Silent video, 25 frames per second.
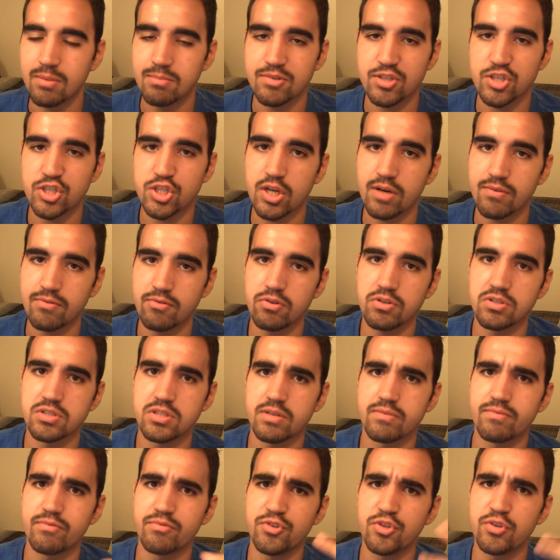shuffles
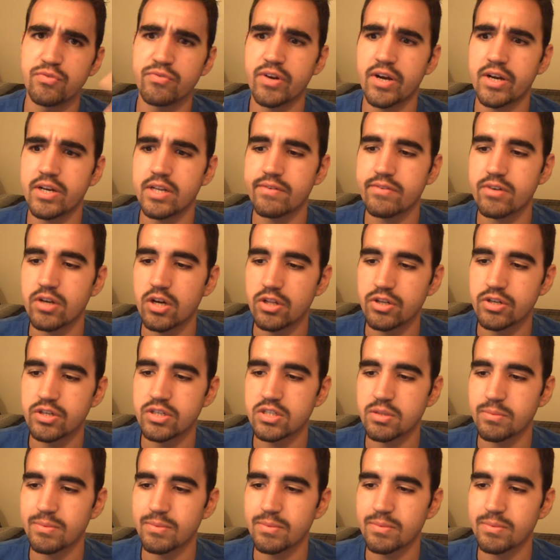of a new variety of colors.